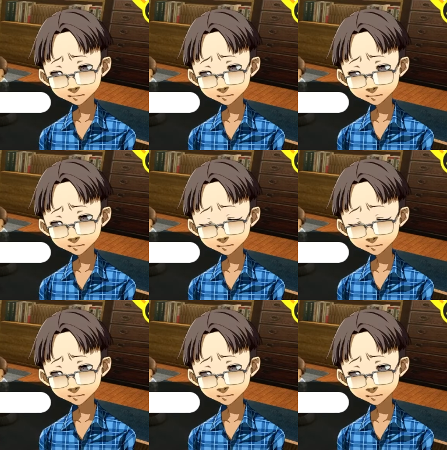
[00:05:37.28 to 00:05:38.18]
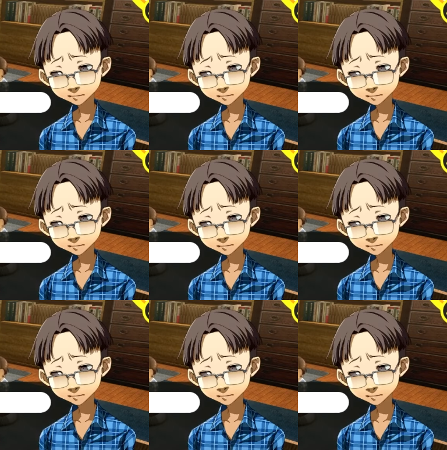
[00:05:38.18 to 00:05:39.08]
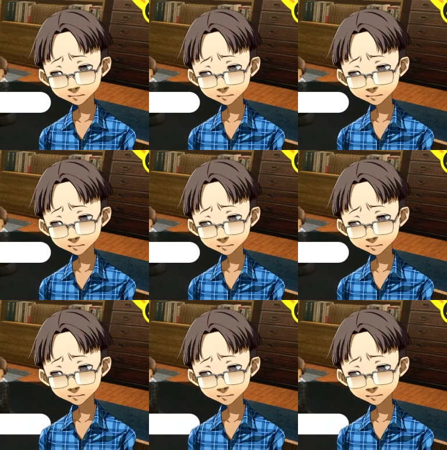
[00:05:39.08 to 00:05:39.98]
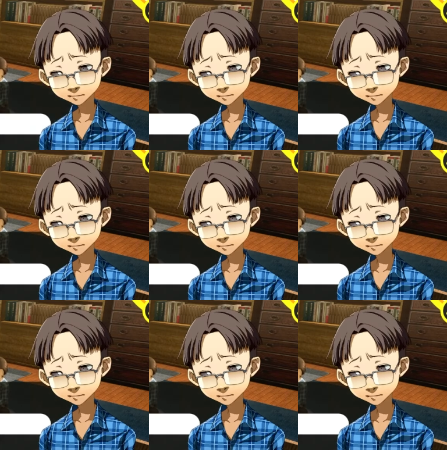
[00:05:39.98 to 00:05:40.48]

(silence)